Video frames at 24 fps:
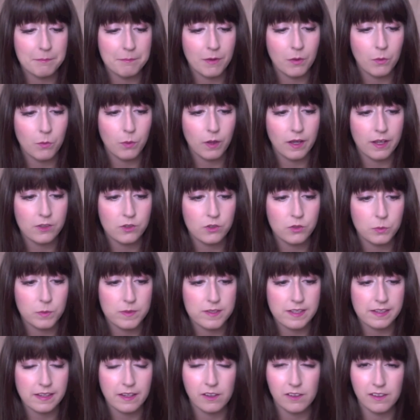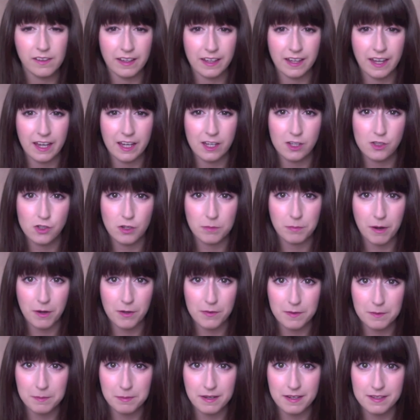which was a little like extra
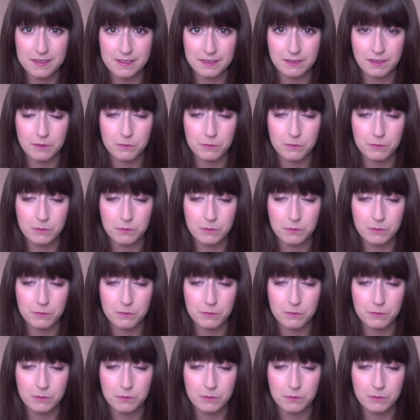birthday present.